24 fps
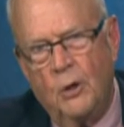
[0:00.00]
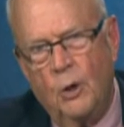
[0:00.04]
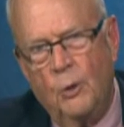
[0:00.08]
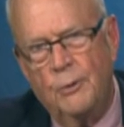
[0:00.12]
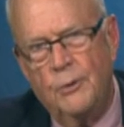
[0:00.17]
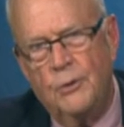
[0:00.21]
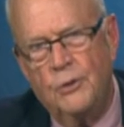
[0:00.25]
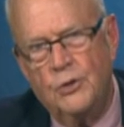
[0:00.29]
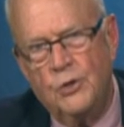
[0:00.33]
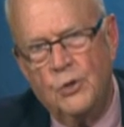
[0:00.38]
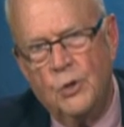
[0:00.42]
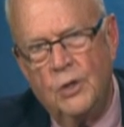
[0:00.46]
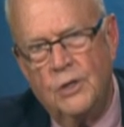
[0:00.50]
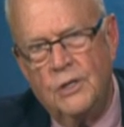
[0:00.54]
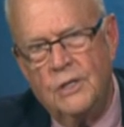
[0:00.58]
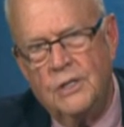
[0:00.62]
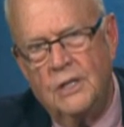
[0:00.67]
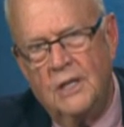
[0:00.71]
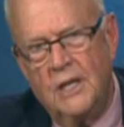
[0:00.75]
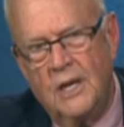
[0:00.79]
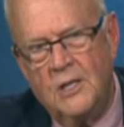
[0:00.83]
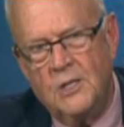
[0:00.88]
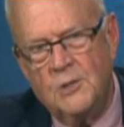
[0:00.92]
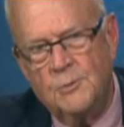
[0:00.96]
I hope you enjoyed
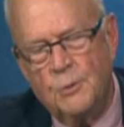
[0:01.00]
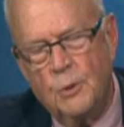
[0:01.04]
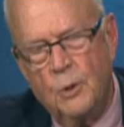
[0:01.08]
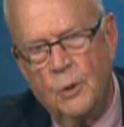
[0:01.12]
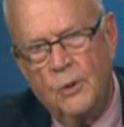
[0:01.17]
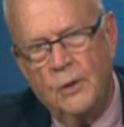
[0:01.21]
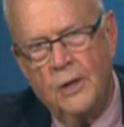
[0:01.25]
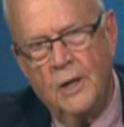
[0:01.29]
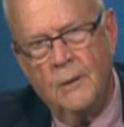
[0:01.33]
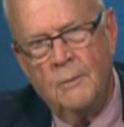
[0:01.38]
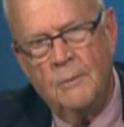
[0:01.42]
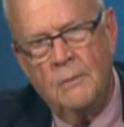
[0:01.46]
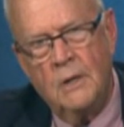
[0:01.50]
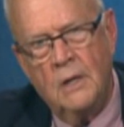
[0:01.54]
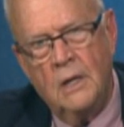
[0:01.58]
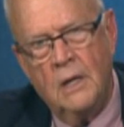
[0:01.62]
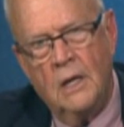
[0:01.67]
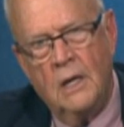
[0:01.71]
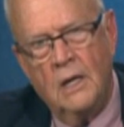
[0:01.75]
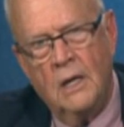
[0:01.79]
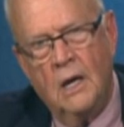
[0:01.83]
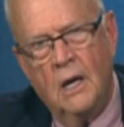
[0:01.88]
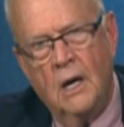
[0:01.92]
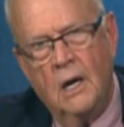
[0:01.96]
tonight's program.
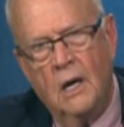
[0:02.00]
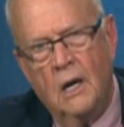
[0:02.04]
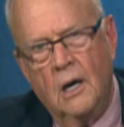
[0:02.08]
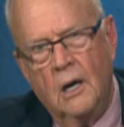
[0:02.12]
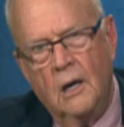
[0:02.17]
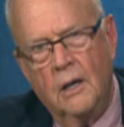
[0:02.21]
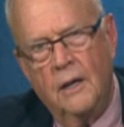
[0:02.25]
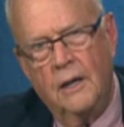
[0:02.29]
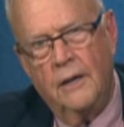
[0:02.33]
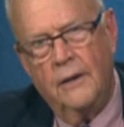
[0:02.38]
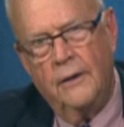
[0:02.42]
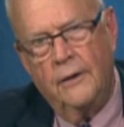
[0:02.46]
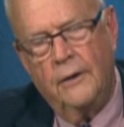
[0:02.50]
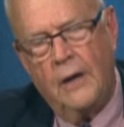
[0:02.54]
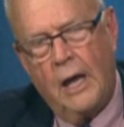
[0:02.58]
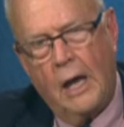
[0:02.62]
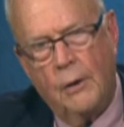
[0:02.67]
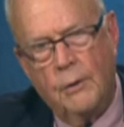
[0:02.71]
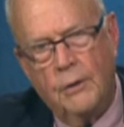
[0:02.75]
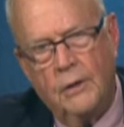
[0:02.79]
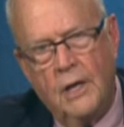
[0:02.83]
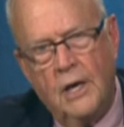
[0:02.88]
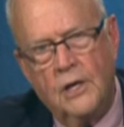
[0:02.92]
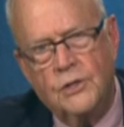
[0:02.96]
Uh, and I,
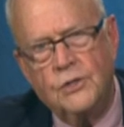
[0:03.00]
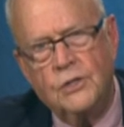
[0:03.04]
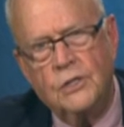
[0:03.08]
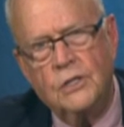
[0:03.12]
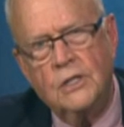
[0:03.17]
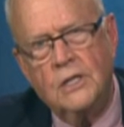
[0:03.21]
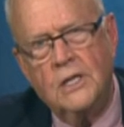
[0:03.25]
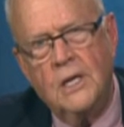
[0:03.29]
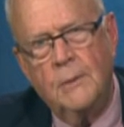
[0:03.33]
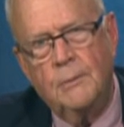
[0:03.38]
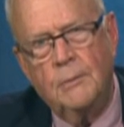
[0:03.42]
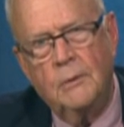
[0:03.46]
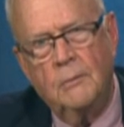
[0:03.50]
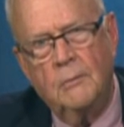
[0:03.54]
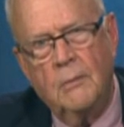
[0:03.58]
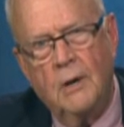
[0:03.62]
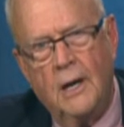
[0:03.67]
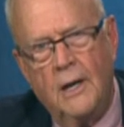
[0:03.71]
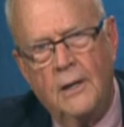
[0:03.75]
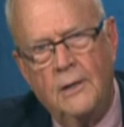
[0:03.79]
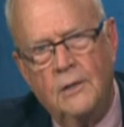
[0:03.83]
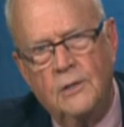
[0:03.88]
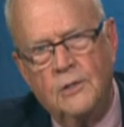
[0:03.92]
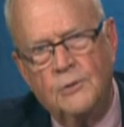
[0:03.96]
I would ask you to keep in
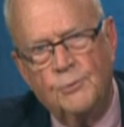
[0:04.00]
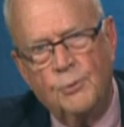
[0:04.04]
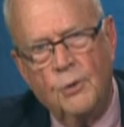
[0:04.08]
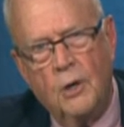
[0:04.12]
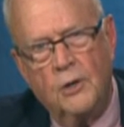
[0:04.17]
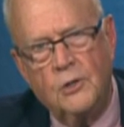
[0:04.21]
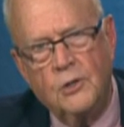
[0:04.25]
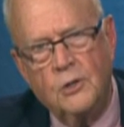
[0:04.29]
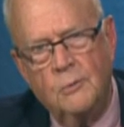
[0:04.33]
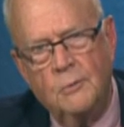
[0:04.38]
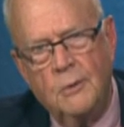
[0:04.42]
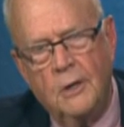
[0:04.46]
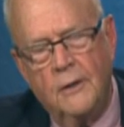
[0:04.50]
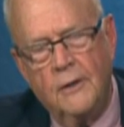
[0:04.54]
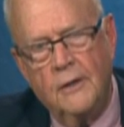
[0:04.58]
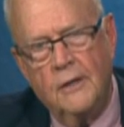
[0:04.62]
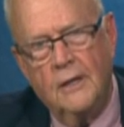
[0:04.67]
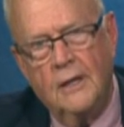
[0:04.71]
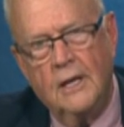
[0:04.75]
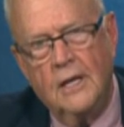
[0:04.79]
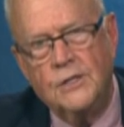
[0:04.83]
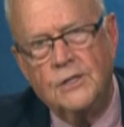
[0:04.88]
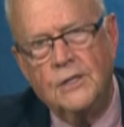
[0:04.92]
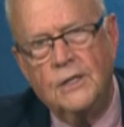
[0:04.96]
mind it's brought to you by the
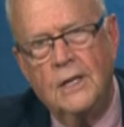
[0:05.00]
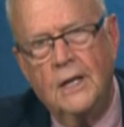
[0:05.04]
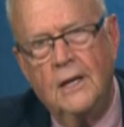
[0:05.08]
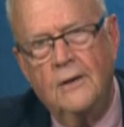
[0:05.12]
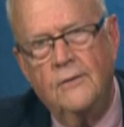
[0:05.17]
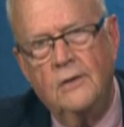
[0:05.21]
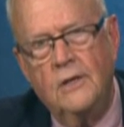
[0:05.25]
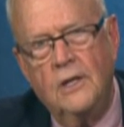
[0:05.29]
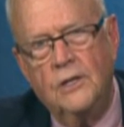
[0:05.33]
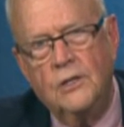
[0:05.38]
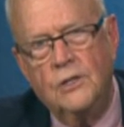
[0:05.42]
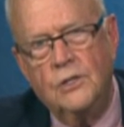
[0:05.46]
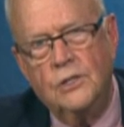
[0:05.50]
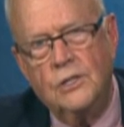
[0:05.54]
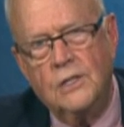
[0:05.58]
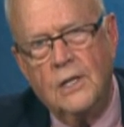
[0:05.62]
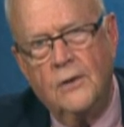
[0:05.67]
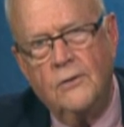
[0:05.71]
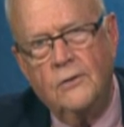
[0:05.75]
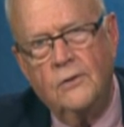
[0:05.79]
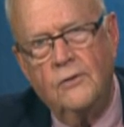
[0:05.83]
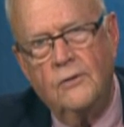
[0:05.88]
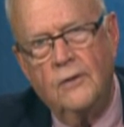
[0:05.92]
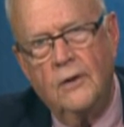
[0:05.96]
Alaskan Aviation
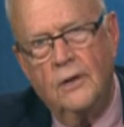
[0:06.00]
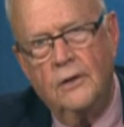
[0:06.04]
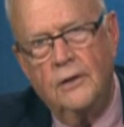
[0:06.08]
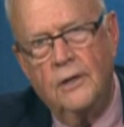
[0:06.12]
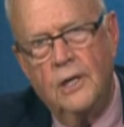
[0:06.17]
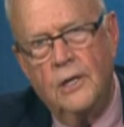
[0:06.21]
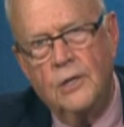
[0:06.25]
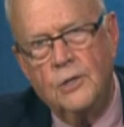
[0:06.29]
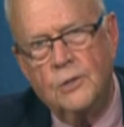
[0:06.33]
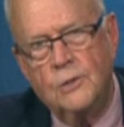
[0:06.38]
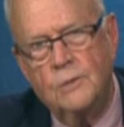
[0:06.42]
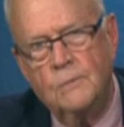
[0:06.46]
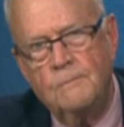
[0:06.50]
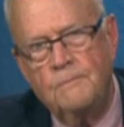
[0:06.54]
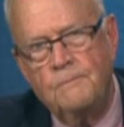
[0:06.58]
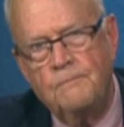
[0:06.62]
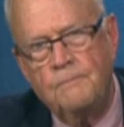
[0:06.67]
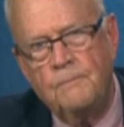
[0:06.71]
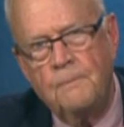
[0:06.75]
Safety Foundation.